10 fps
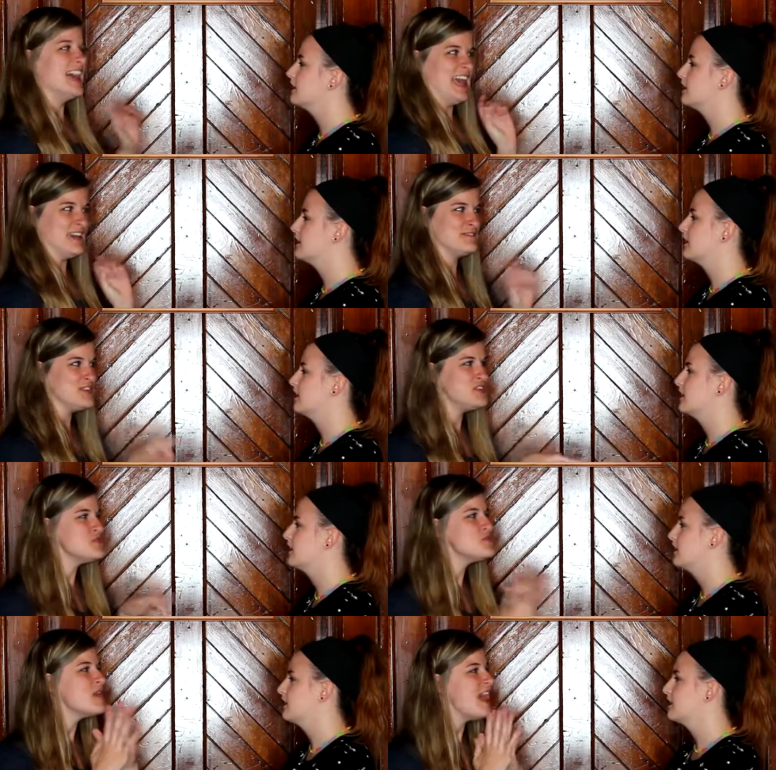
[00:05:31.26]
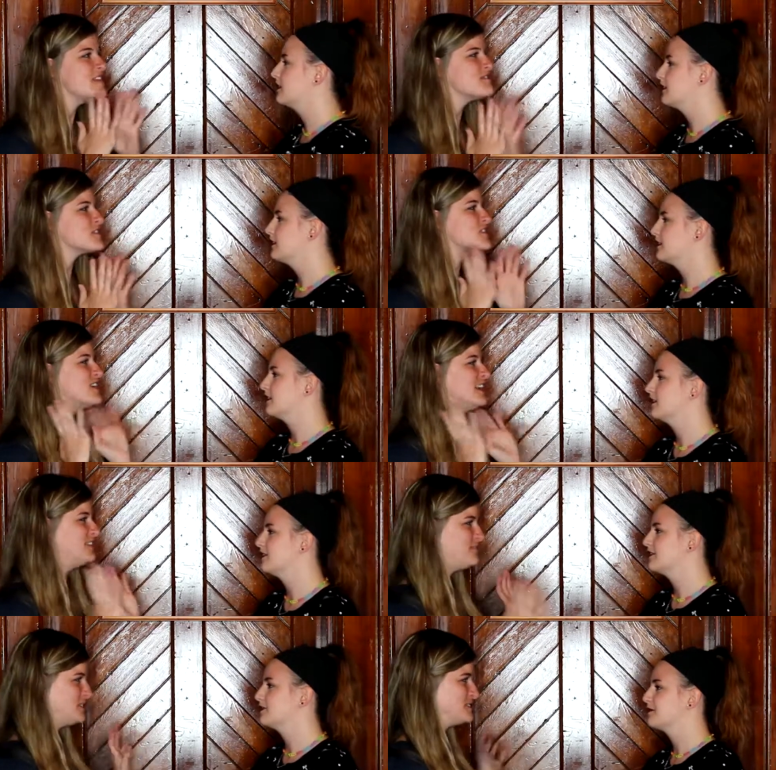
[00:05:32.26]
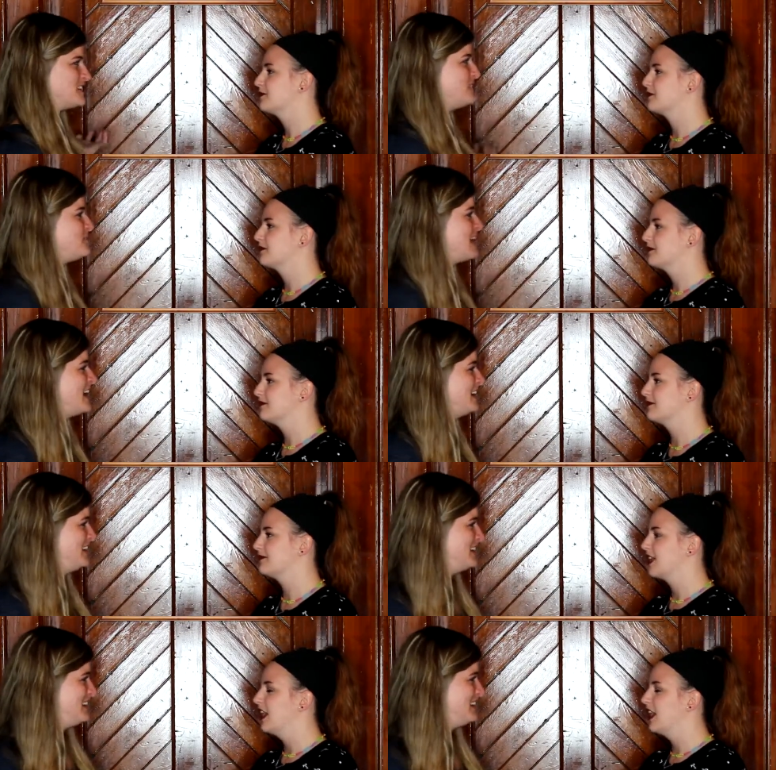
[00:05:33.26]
Speaker 1: Have you ever felt a fan?